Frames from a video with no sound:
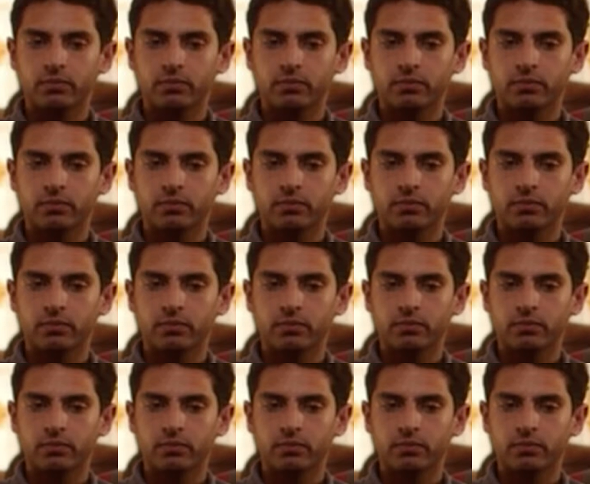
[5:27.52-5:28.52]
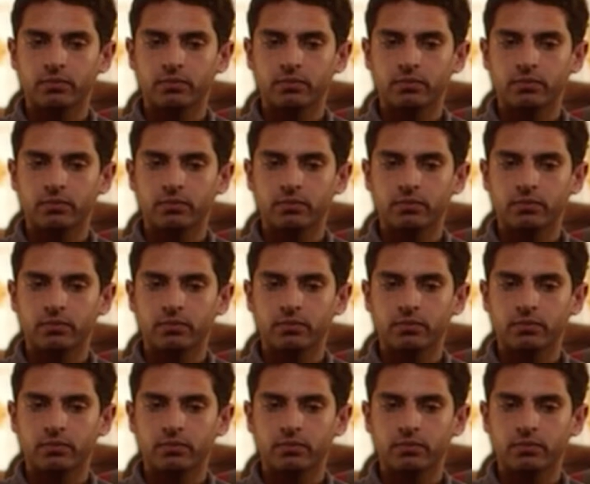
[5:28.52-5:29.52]

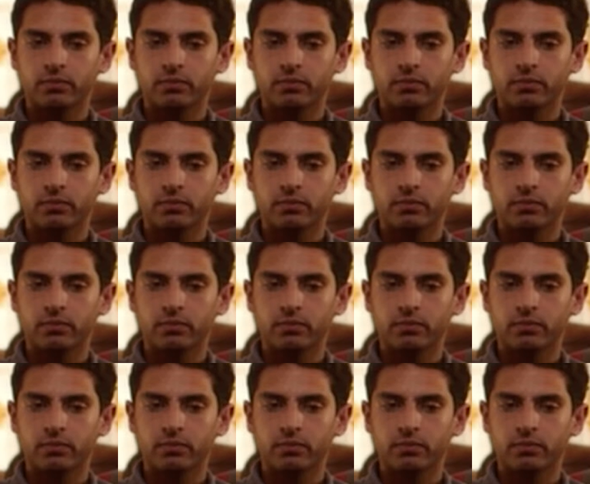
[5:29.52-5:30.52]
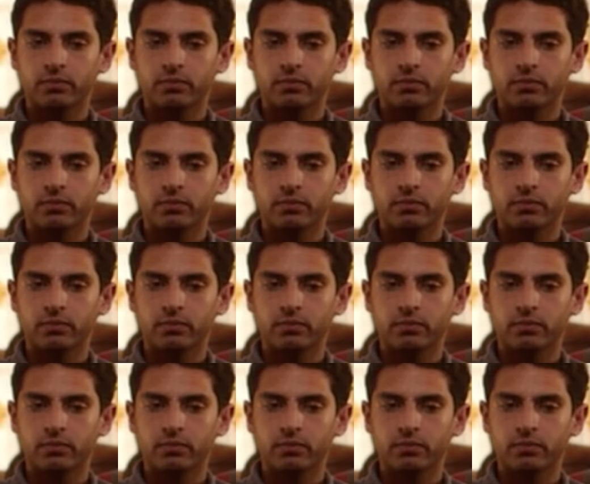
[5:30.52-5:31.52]

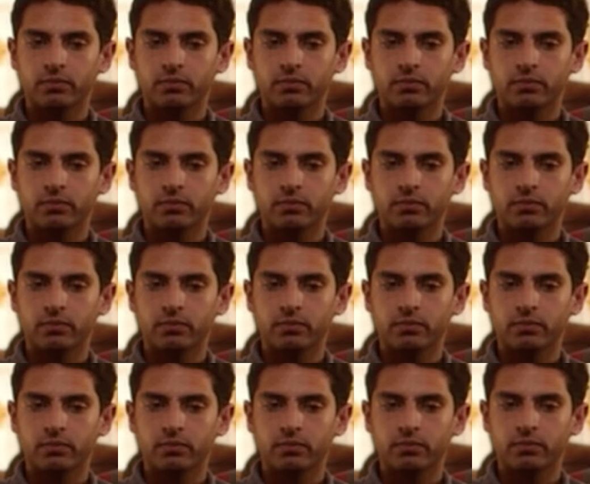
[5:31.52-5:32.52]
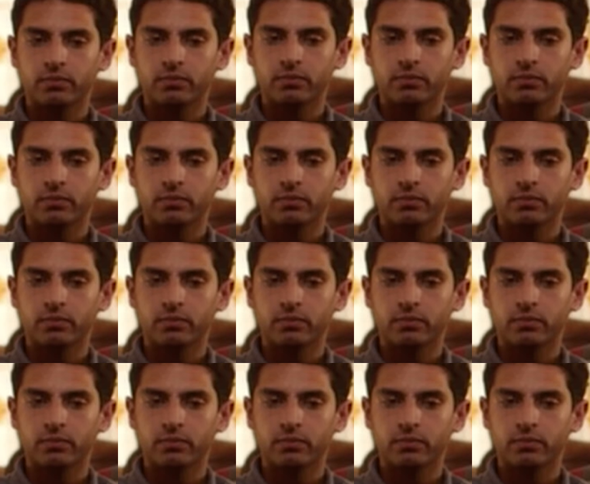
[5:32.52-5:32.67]
[no speech]